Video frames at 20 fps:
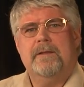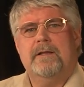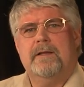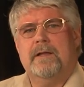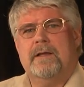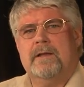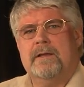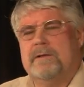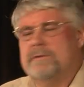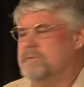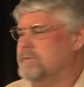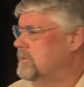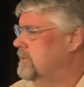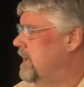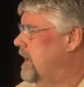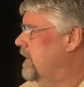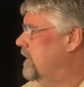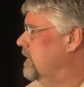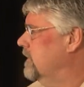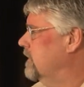Uh, so
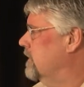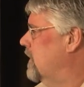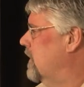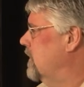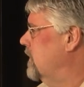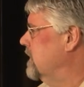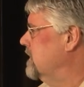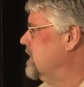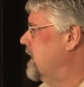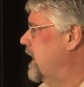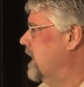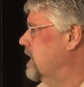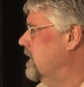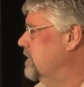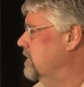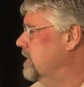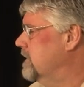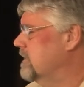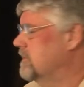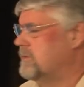now you'll know exactly
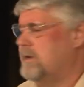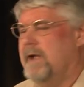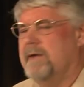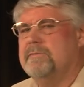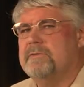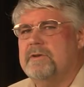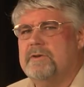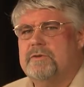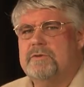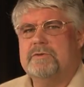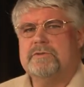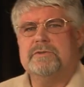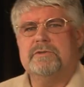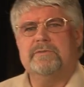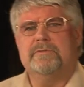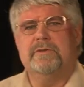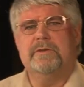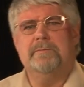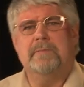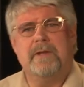what the draft inducer,
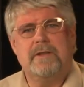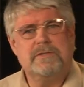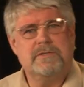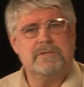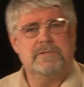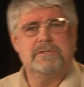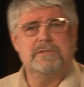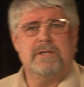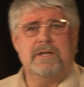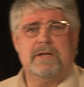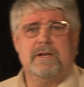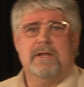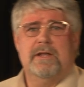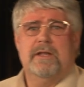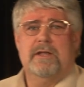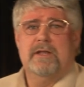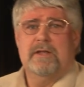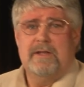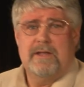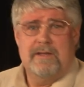if he mentions that
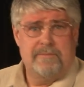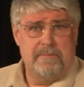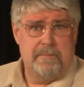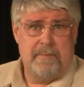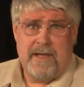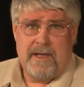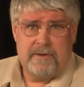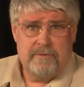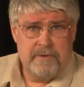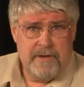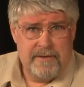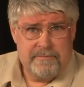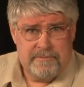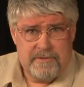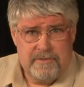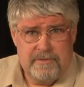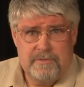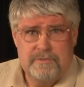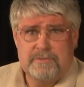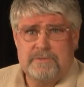you have a bad draft
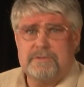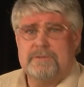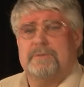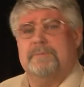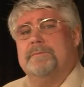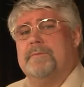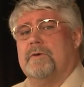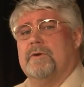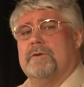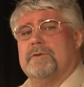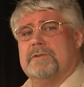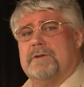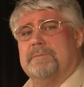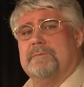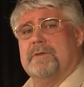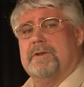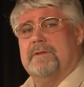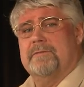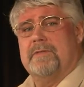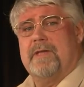inducer or
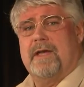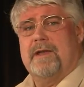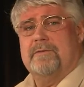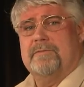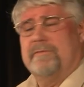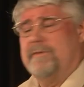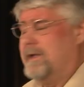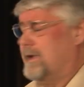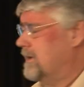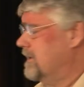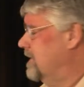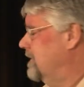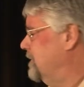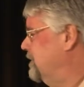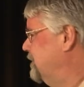something of that effect.